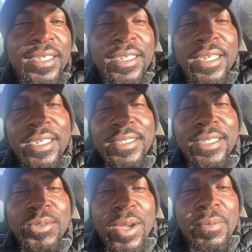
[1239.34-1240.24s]
I guess that's
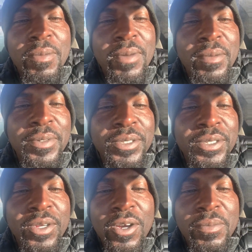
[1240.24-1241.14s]
why my mama used to
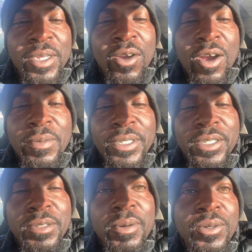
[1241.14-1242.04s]
call me garbage
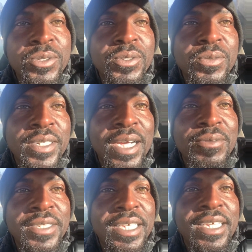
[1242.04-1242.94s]
disposal when I
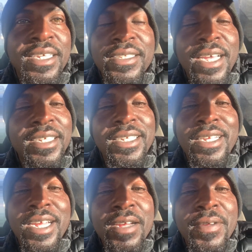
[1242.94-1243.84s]
was a kid, because I used to eat
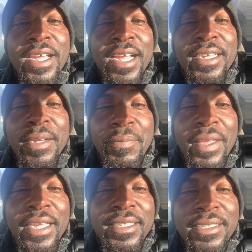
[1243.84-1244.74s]
every goddamn
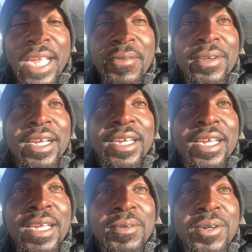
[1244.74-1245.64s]
thing in sight when I
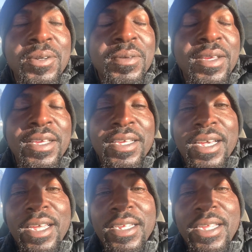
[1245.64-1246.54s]
came home.
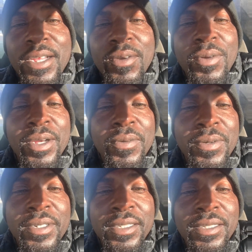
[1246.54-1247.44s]
I didn't care what it
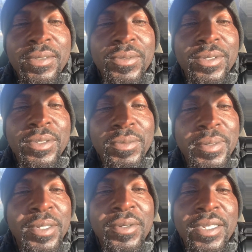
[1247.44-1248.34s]
was. It
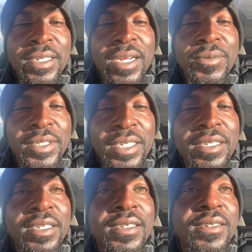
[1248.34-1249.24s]
smelled good, I was eating it.